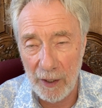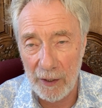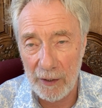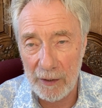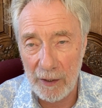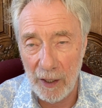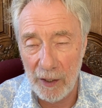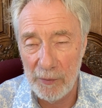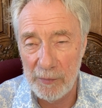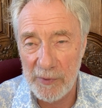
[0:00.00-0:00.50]

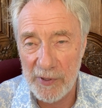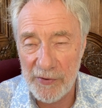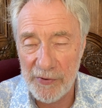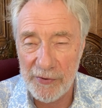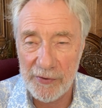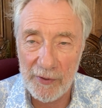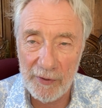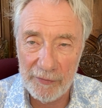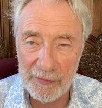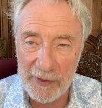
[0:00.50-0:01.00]

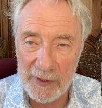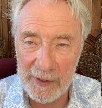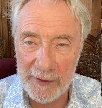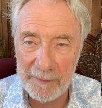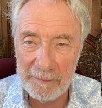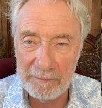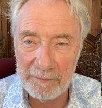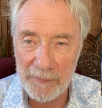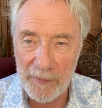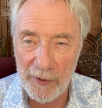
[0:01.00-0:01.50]
columnist of
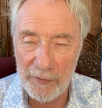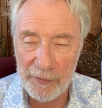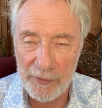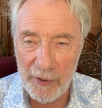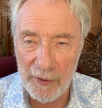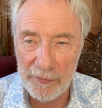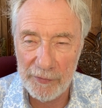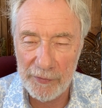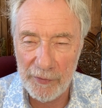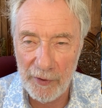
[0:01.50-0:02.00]

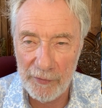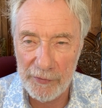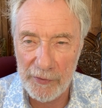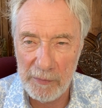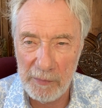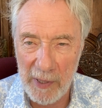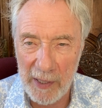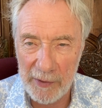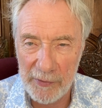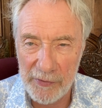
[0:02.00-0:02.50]
the
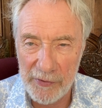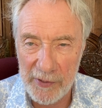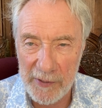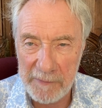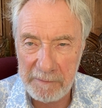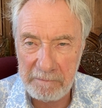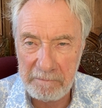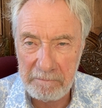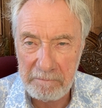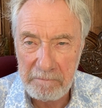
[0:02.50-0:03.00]

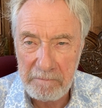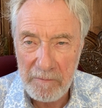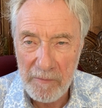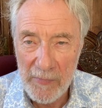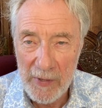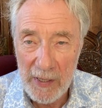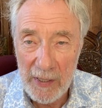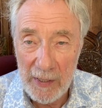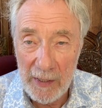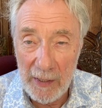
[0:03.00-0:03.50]
magazine.
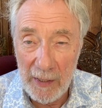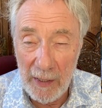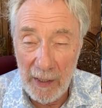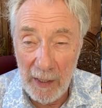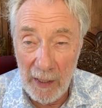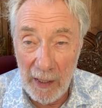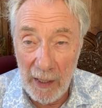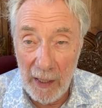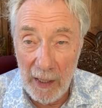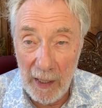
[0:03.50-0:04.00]

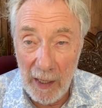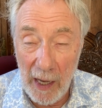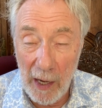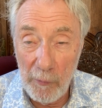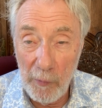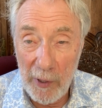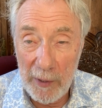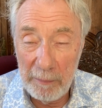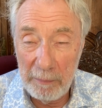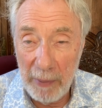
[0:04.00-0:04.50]
I
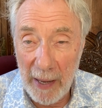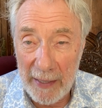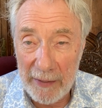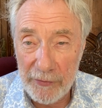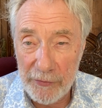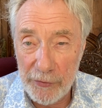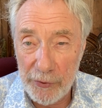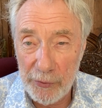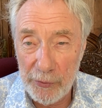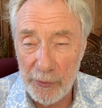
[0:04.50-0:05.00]
went back
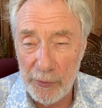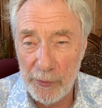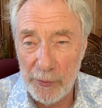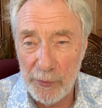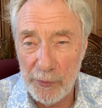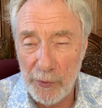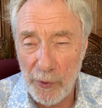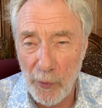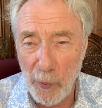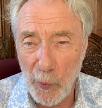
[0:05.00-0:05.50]
to
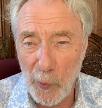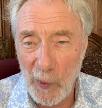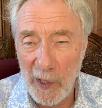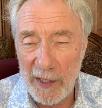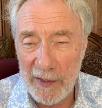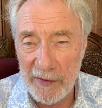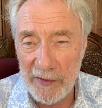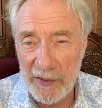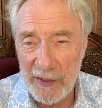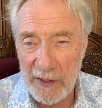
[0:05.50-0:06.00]
the whole
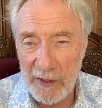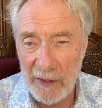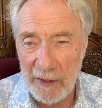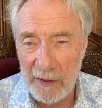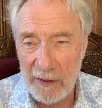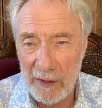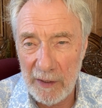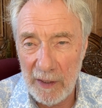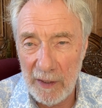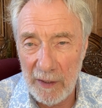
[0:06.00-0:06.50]

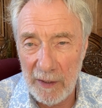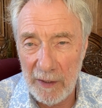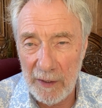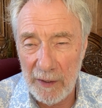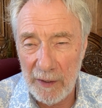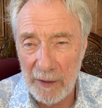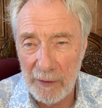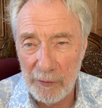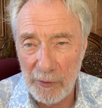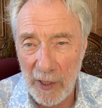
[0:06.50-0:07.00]
idea,
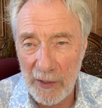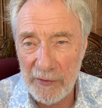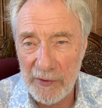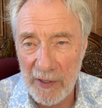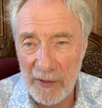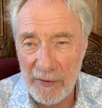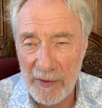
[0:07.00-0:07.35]
writing